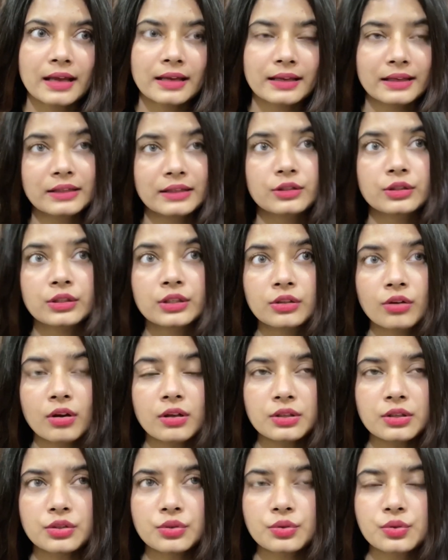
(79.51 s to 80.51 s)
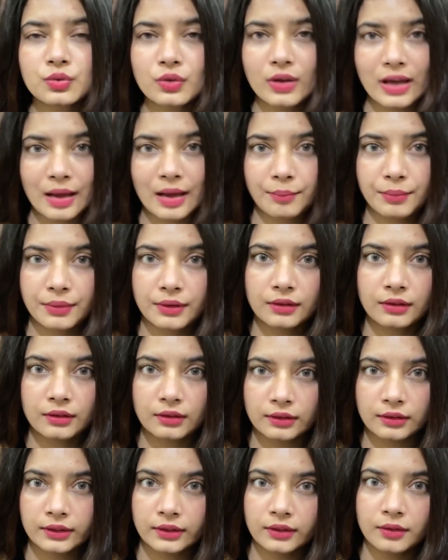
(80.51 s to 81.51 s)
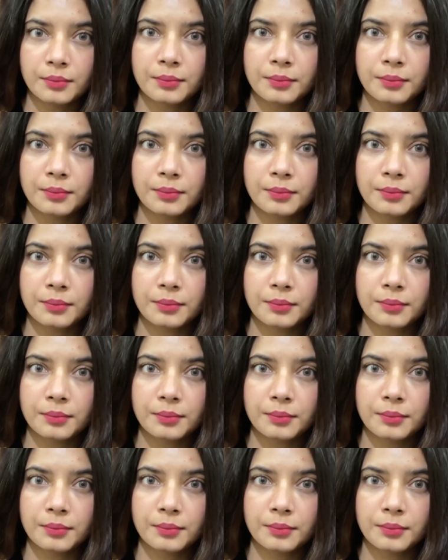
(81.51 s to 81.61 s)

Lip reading: it did not used to happen earlier,